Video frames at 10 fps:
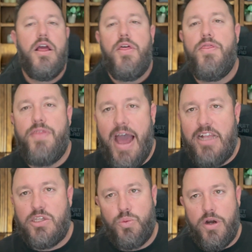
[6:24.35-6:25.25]

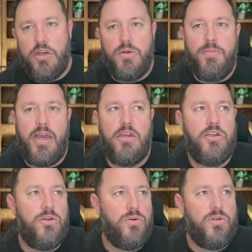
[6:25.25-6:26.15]
That's where you might
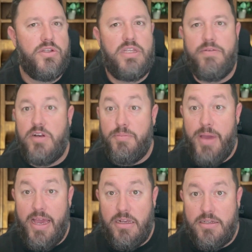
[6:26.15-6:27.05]
use dividend
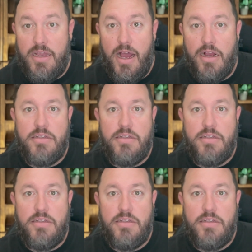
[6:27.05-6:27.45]
paying stocks.